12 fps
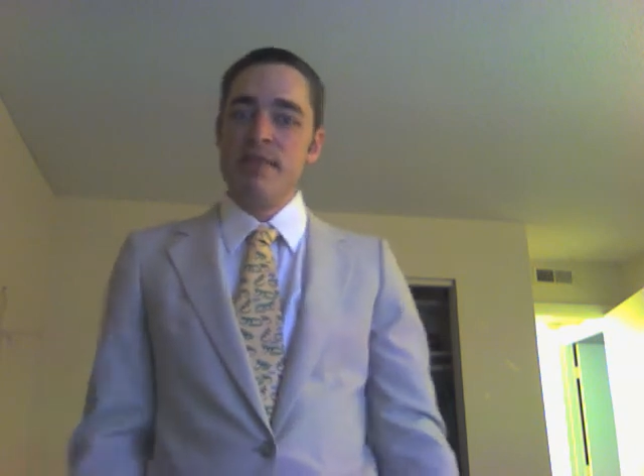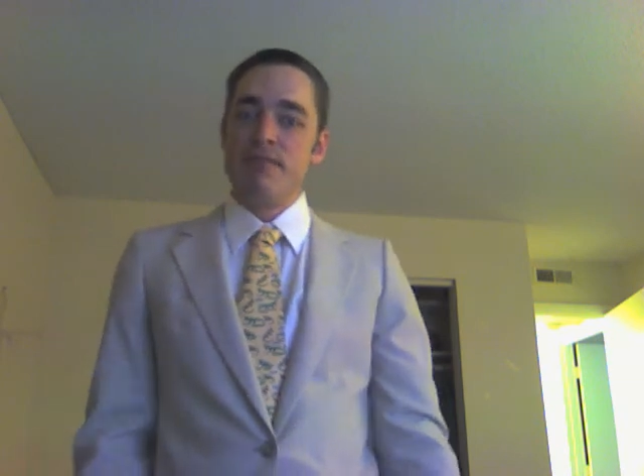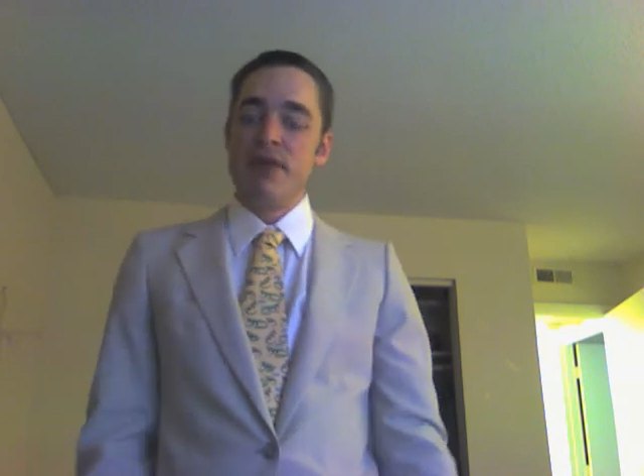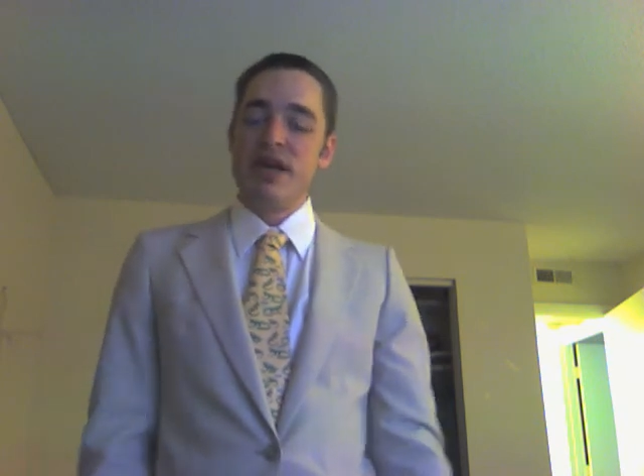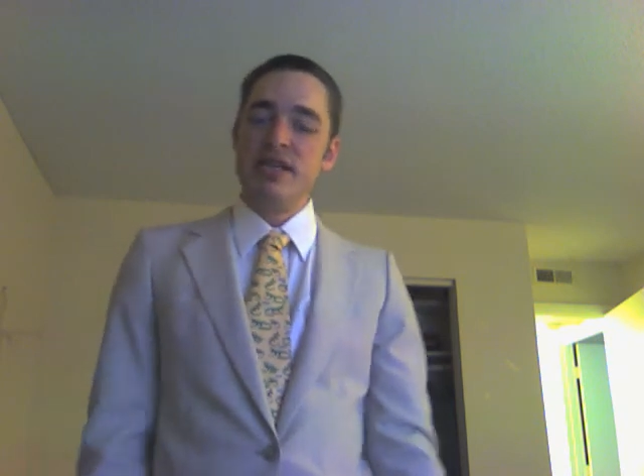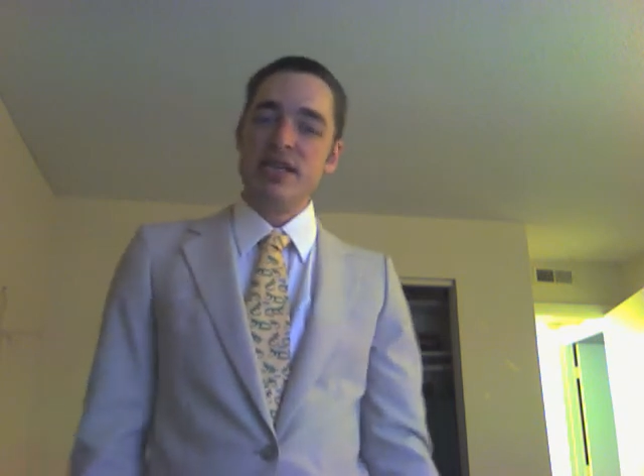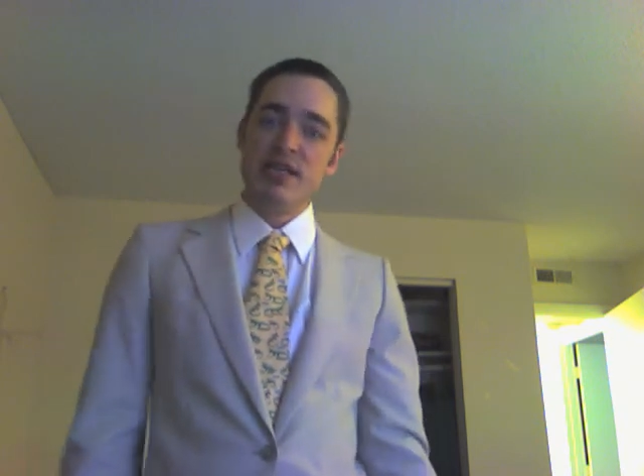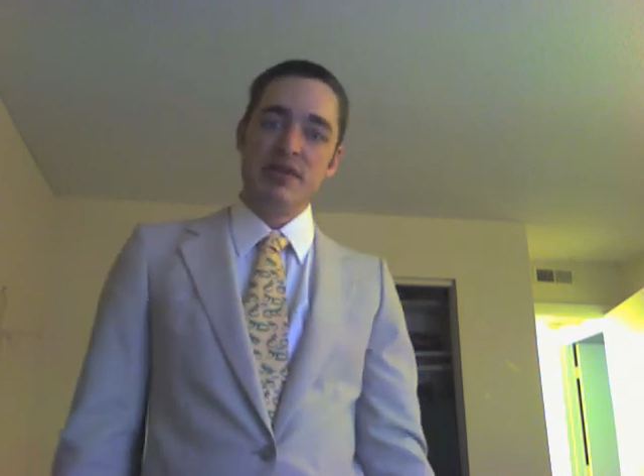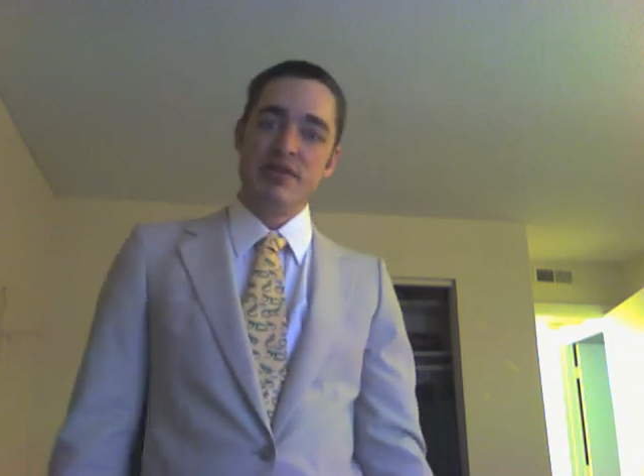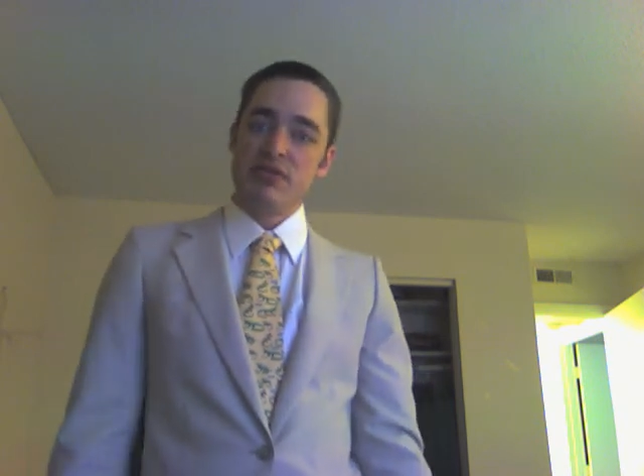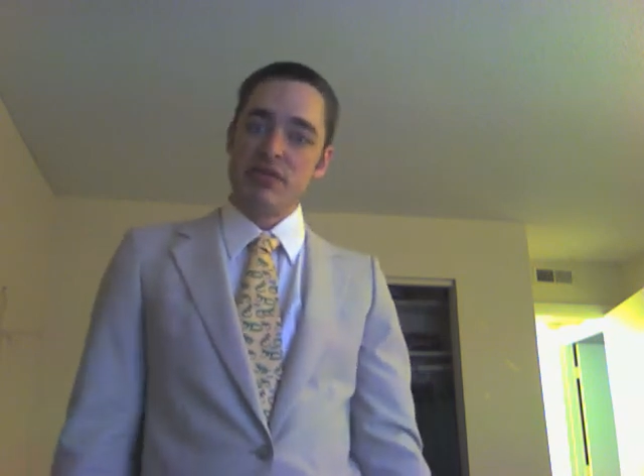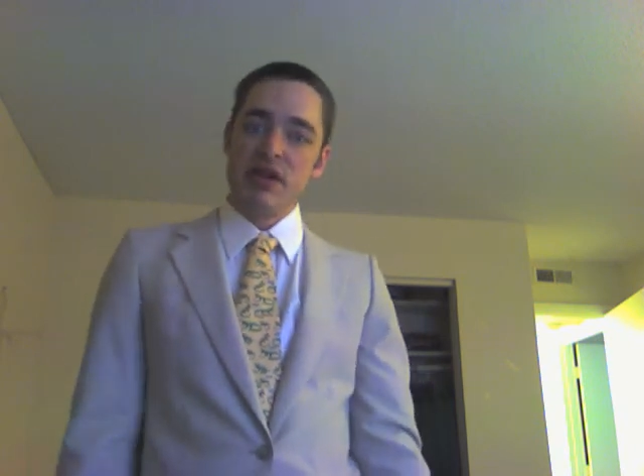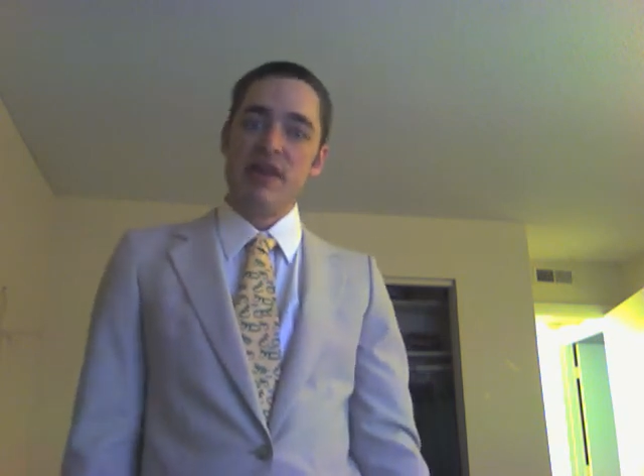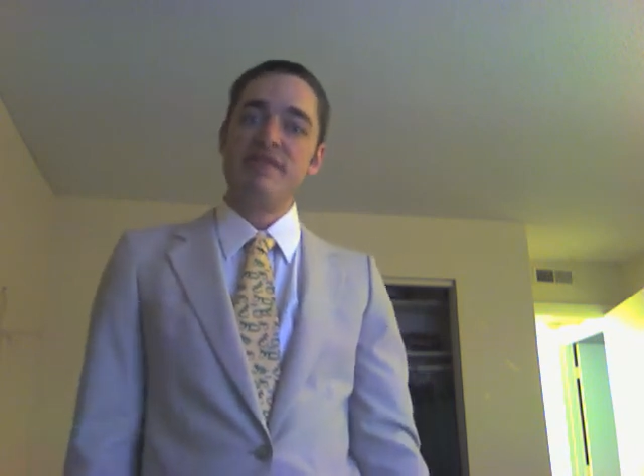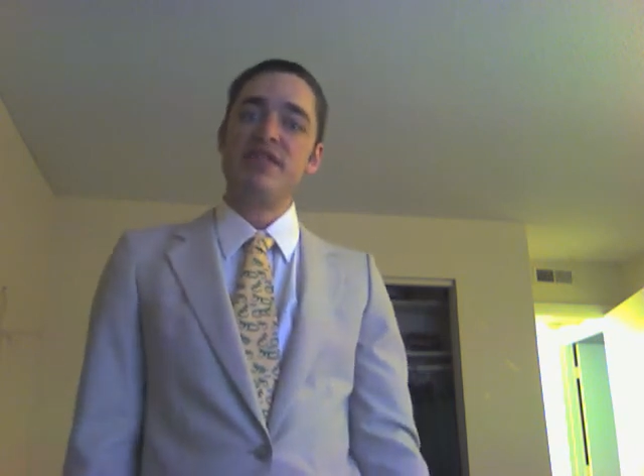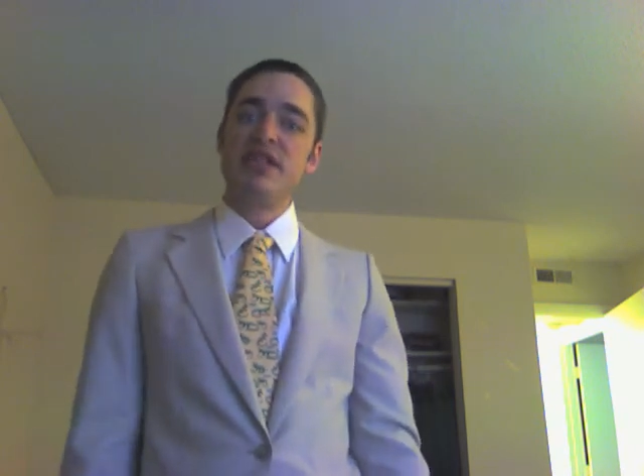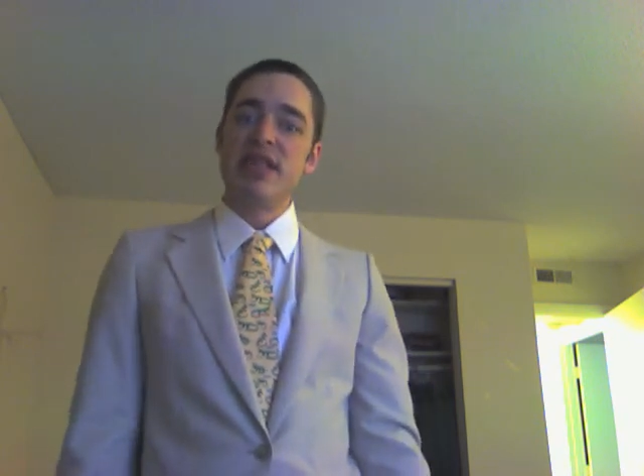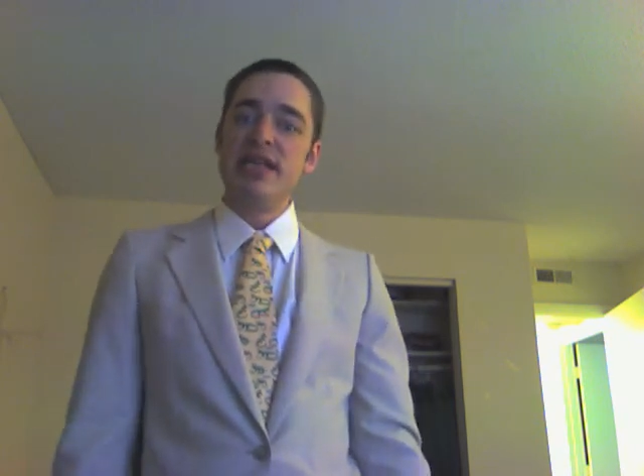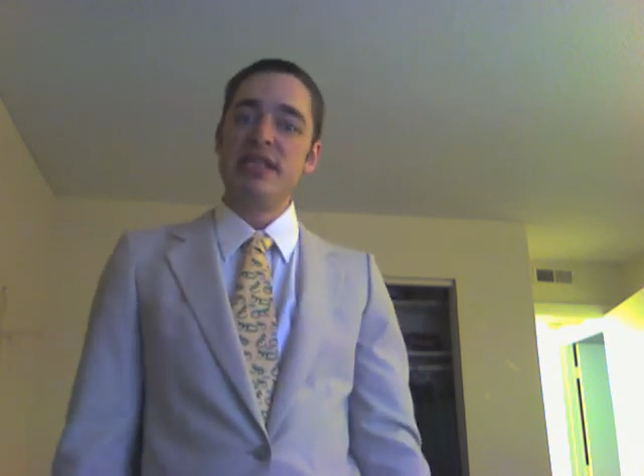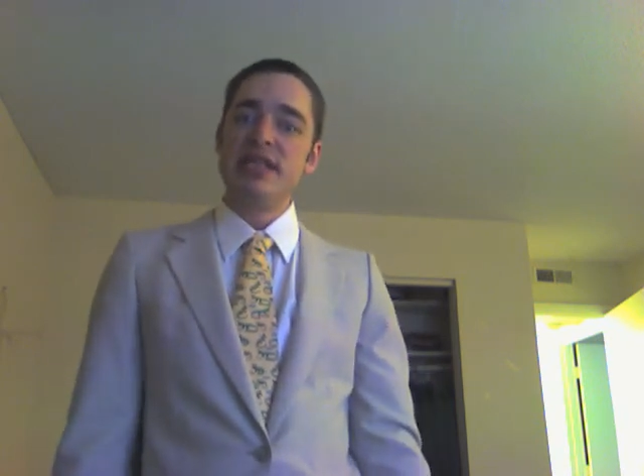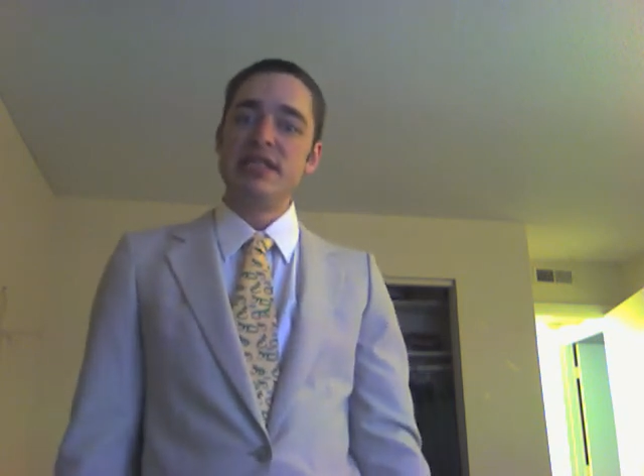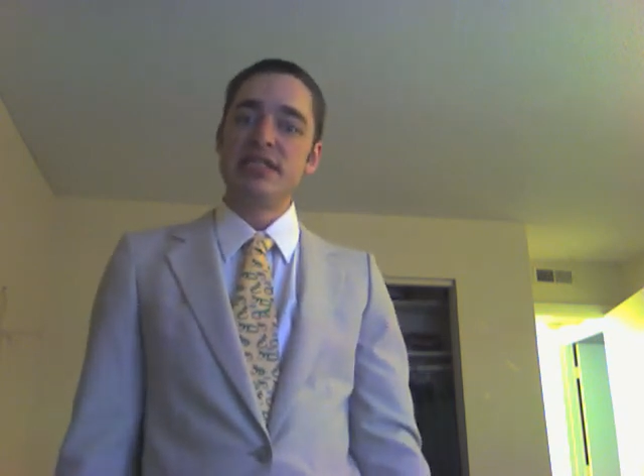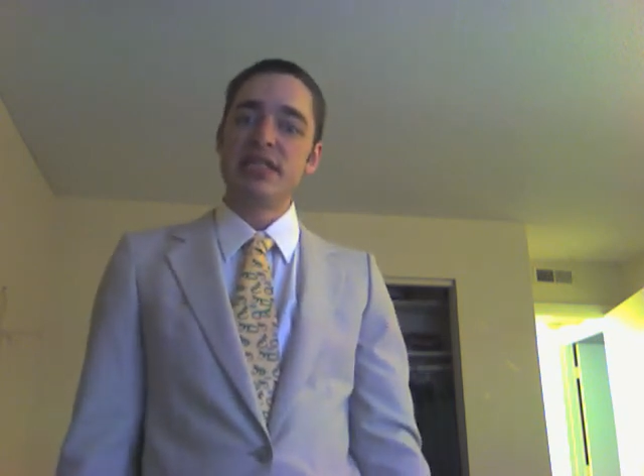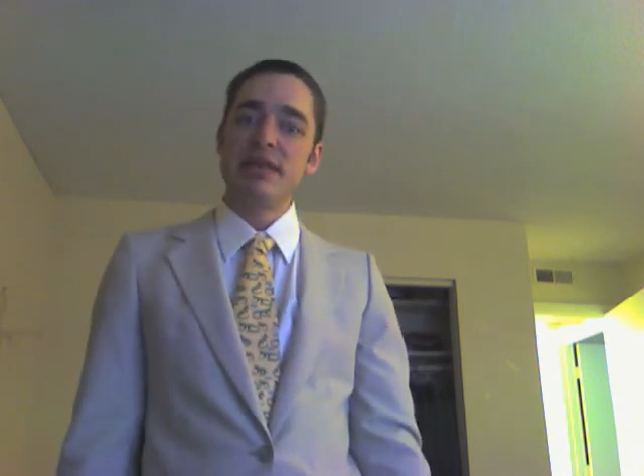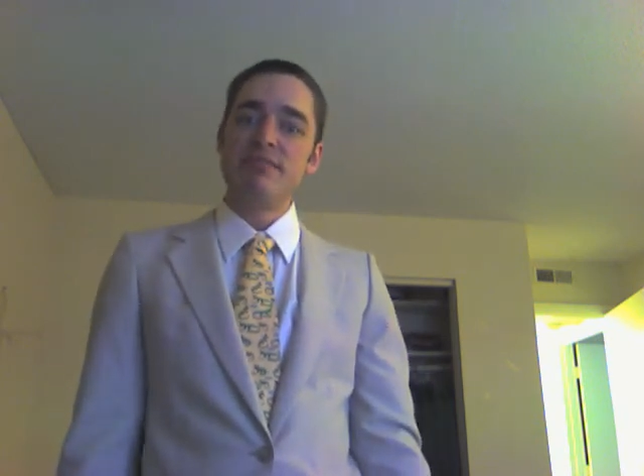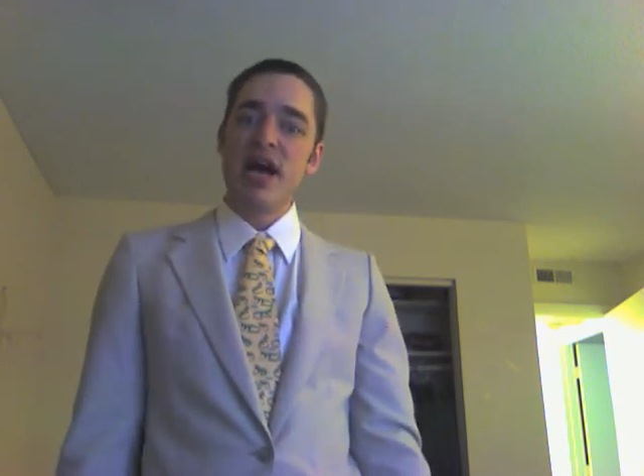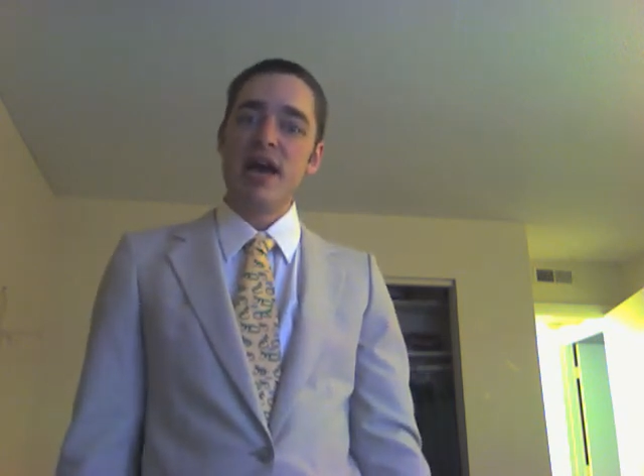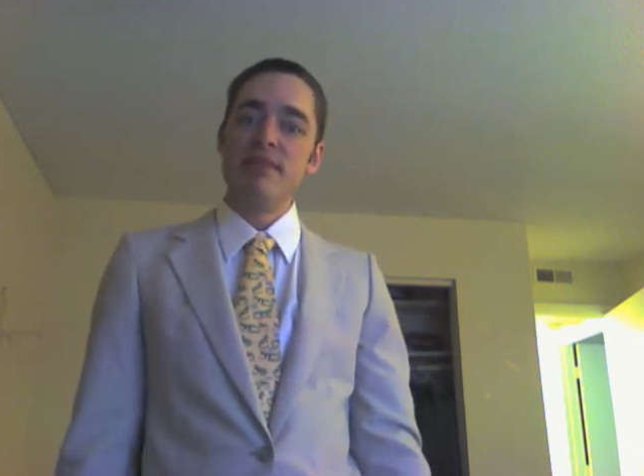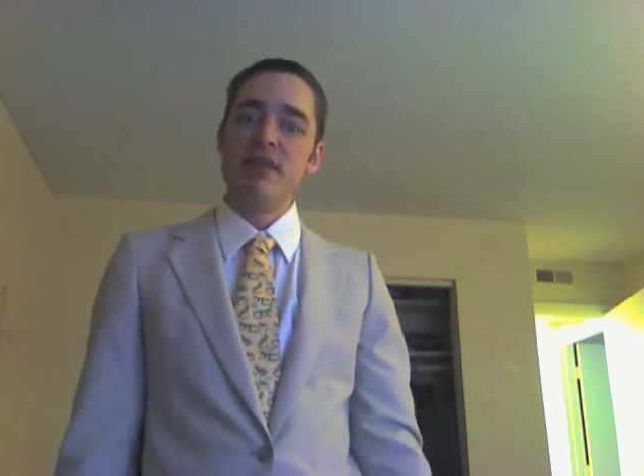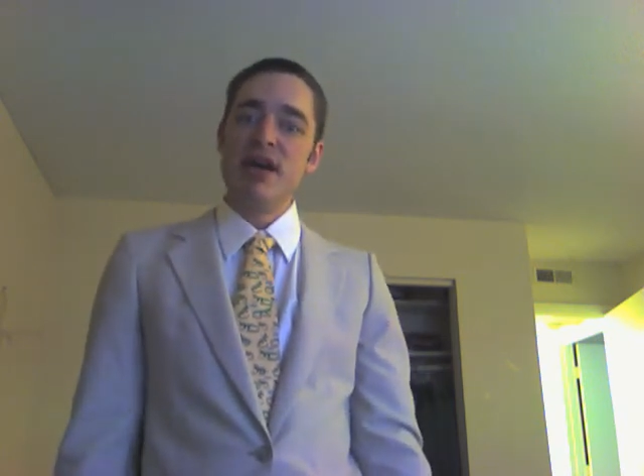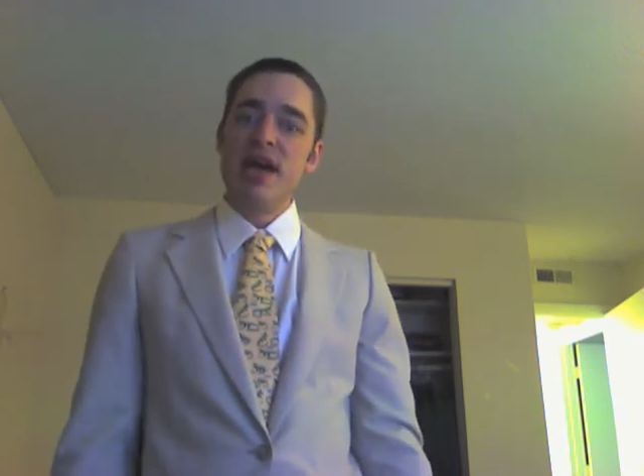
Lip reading: but you know, they're loved and hated at the same time.